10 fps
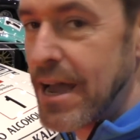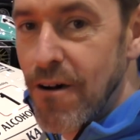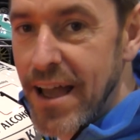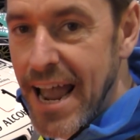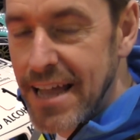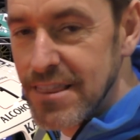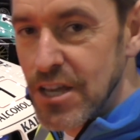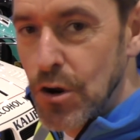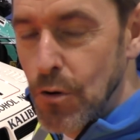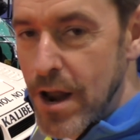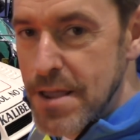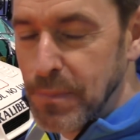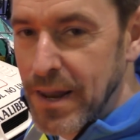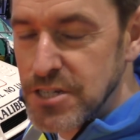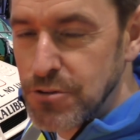Now, I had the great
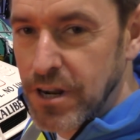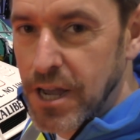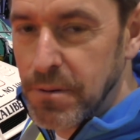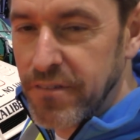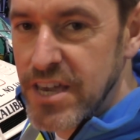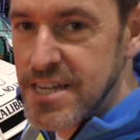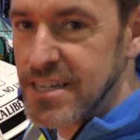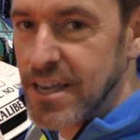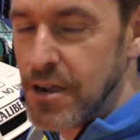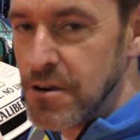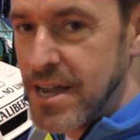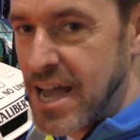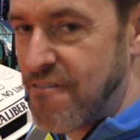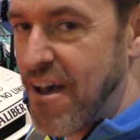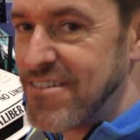pleasure a couple of years ago
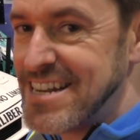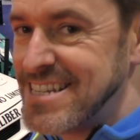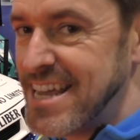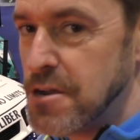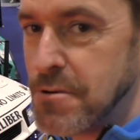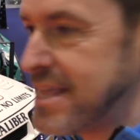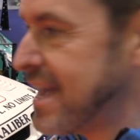of having dinner with